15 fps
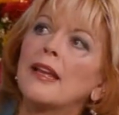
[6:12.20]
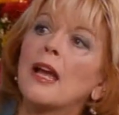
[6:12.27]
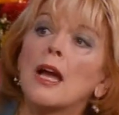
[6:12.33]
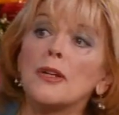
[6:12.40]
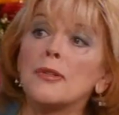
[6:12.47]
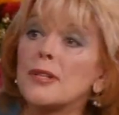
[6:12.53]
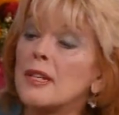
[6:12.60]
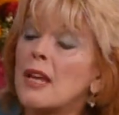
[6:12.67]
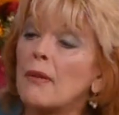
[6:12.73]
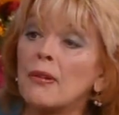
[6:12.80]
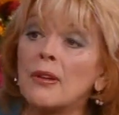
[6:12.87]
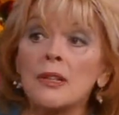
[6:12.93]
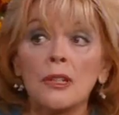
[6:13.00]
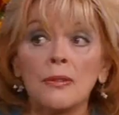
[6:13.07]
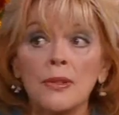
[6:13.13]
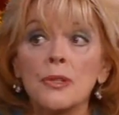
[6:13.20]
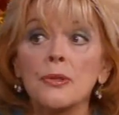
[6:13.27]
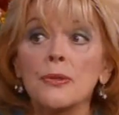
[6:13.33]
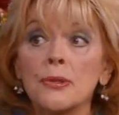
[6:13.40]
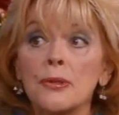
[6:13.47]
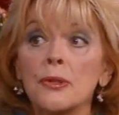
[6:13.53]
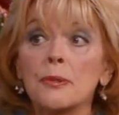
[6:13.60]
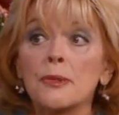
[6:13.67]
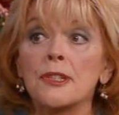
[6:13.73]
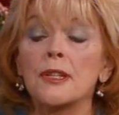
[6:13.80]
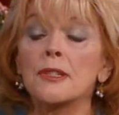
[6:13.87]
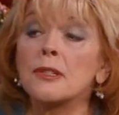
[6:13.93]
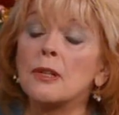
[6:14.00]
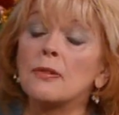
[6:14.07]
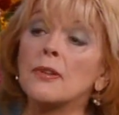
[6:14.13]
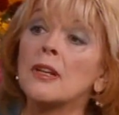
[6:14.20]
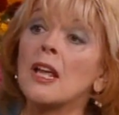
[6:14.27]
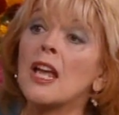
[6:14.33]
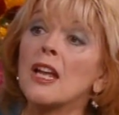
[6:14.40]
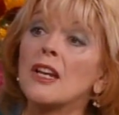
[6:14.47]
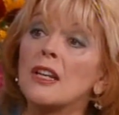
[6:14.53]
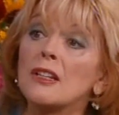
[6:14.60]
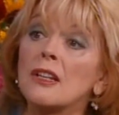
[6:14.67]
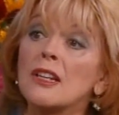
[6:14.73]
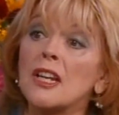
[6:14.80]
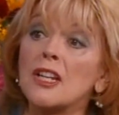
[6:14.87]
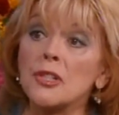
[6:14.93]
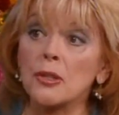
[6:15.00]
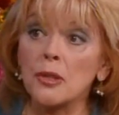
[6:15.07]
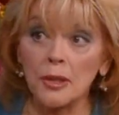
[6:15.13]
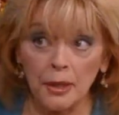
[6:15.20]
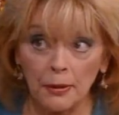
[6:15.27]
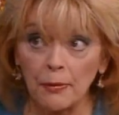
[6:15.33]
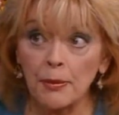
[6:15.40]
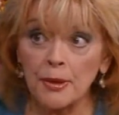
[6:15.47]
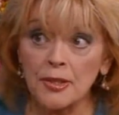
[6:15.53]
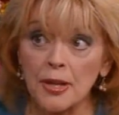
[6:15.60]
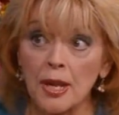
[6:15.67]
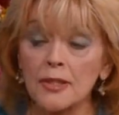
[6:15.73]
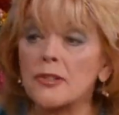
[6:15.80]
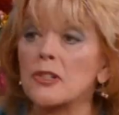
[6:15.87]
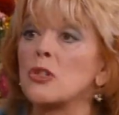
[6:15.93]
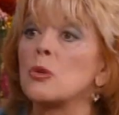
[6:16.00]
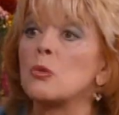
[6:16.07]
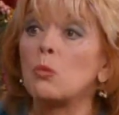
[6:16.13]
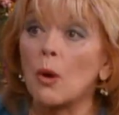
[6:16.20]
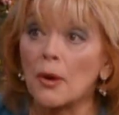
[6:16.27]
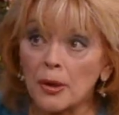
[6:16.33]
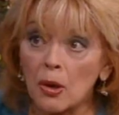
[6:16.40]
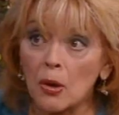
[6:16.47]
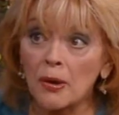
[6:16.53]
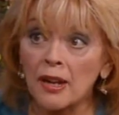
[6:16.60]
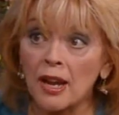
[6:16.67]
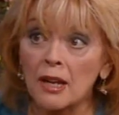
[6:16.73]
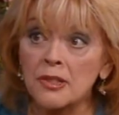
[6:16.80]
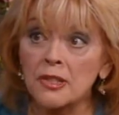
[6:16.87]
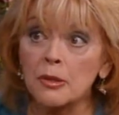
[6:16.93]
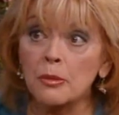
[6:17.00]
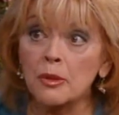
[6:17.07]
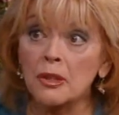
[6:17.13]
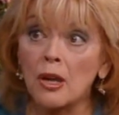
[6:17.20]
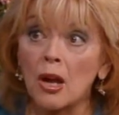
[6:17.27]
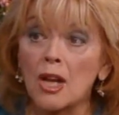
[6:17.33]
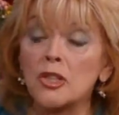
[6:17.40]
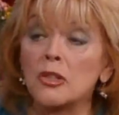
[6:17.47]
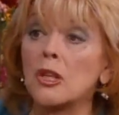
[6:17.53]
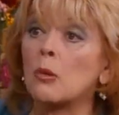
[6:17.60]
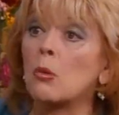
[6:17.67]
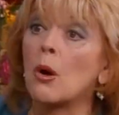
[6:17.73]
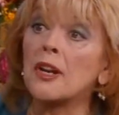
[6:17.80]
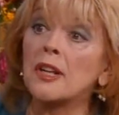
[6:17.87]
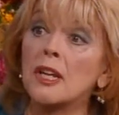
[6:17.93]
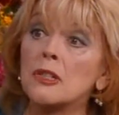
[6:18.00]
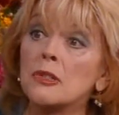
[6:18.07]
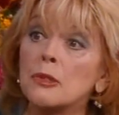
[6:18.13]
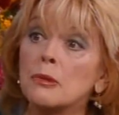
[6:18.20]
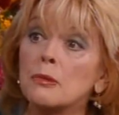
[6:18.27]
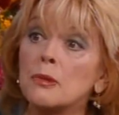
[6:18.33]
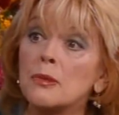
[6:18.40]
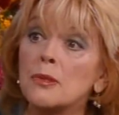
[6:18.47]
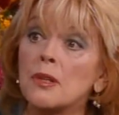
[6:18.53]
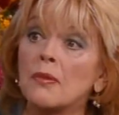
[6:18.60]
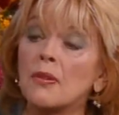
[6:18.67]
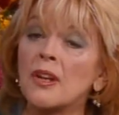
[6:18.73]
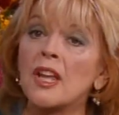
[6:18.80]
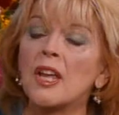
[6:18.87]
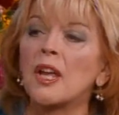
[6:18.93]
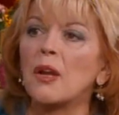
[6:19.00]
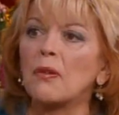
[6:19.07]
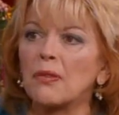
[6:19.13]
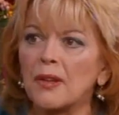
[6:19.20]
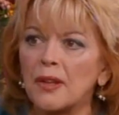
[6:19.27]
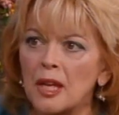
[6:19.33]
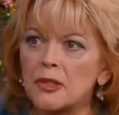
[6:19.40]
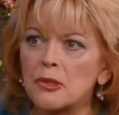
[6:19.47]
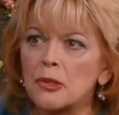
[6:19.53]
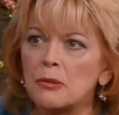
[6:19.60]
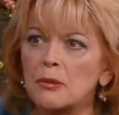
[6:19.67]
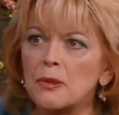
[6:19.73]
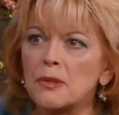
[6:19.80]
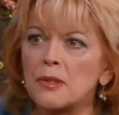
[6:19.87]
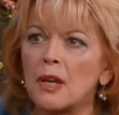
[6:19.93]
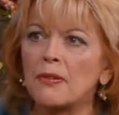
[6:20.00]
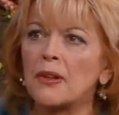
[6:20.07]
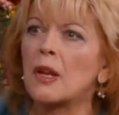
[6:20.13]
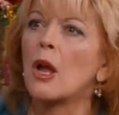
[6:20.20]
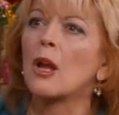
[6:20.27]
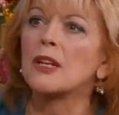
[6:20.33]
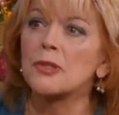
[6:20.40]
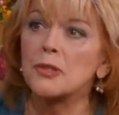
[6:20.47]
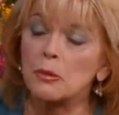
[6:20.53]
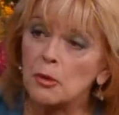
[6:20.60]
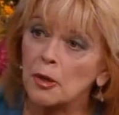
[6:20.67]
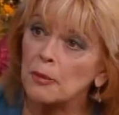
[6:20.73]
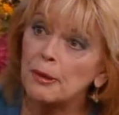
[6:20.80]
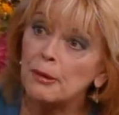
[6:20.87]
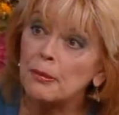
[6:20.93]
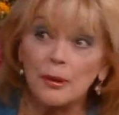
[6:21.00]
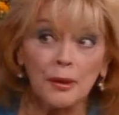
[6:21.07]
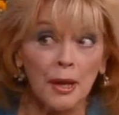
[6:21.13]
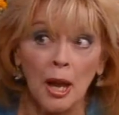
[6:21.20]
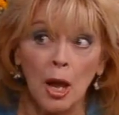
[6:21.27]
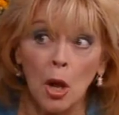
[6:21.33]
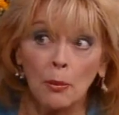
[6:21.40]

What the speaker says: Yeah, you see, every individual circumstance is different. Is she going to give him a chance? Does she want to go to counselling with the guy? Do they want to get to the roots of it? If they get to the roots of it, does he want to be really